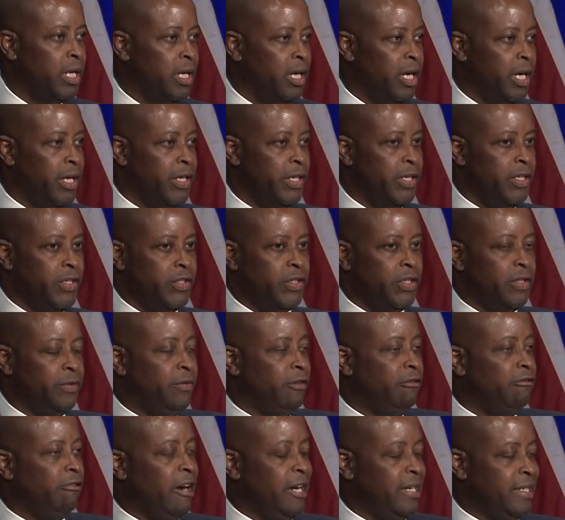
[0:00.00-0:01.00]
another Civil
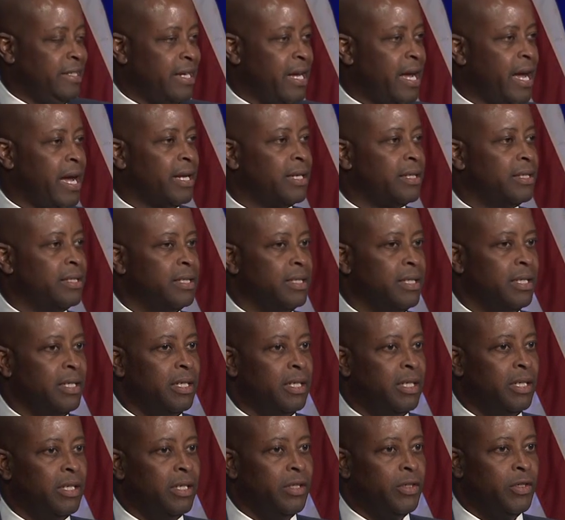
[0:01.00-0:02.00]
Rights Act
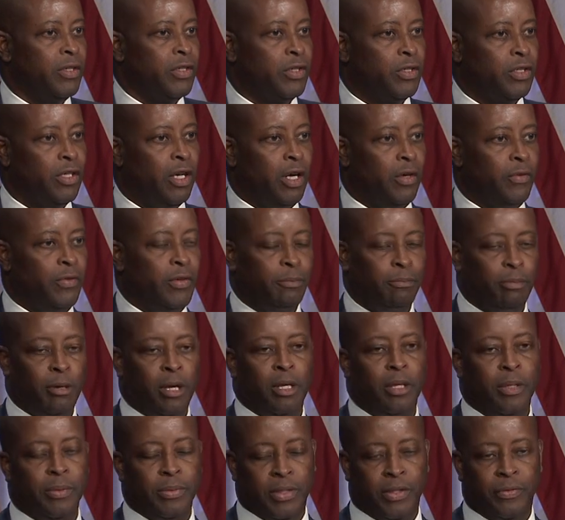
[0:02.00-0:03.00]
to solve the
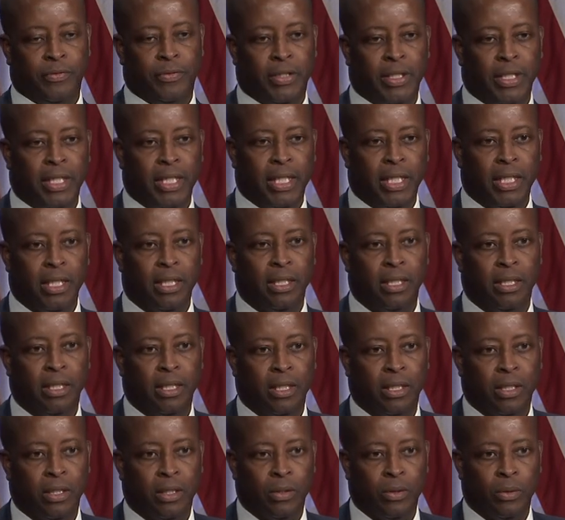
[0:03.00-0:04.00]
problems of today.
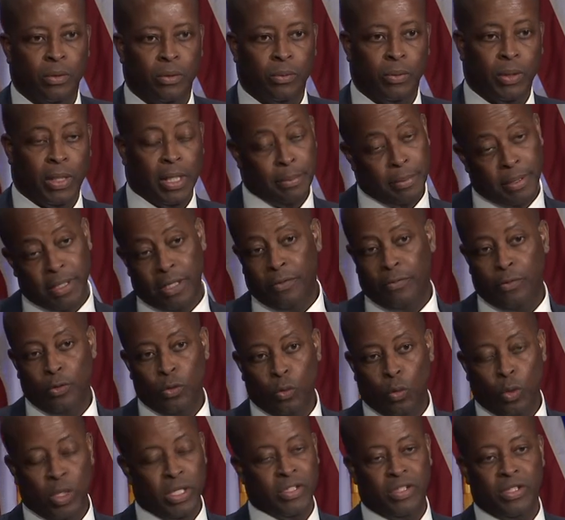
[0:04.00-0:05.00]
But let me give you
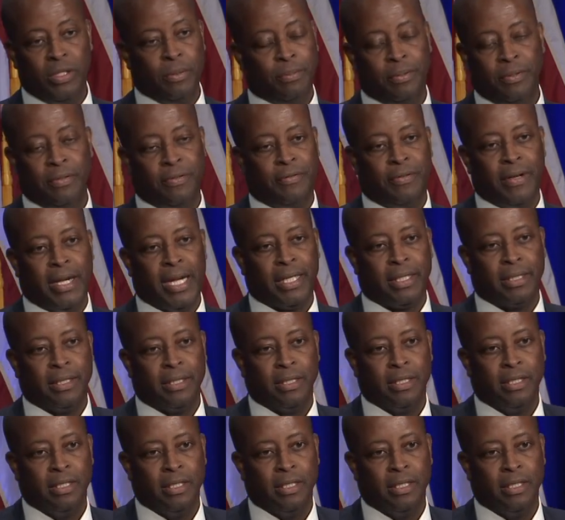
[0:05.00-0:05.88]
one simple fact.